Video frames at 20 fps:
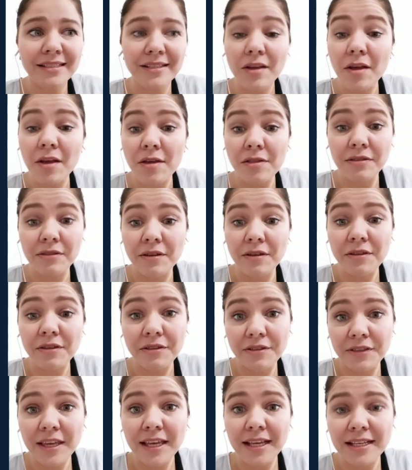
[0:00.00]
the
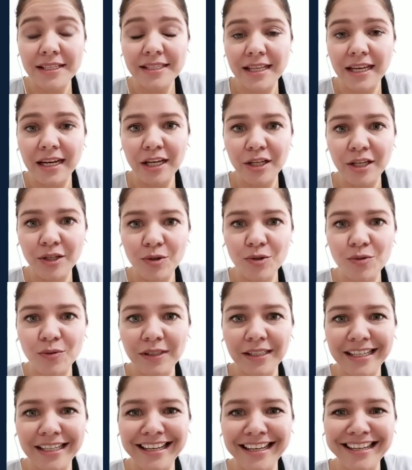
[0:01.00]
things that I
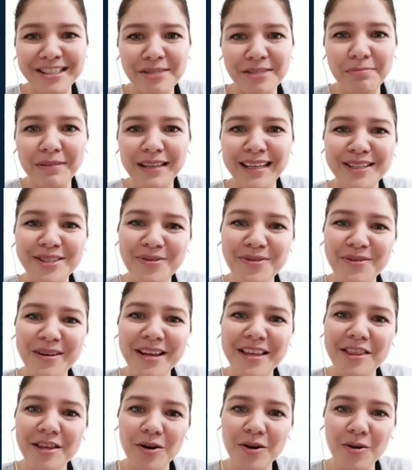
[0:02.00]
usually explain
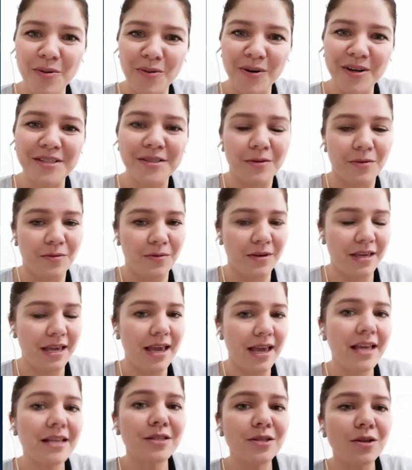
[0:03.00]
during the course.
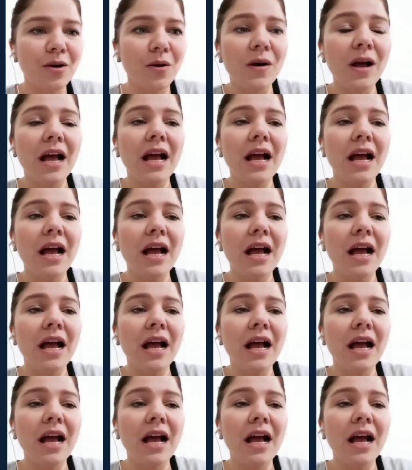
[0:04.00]
Okay, so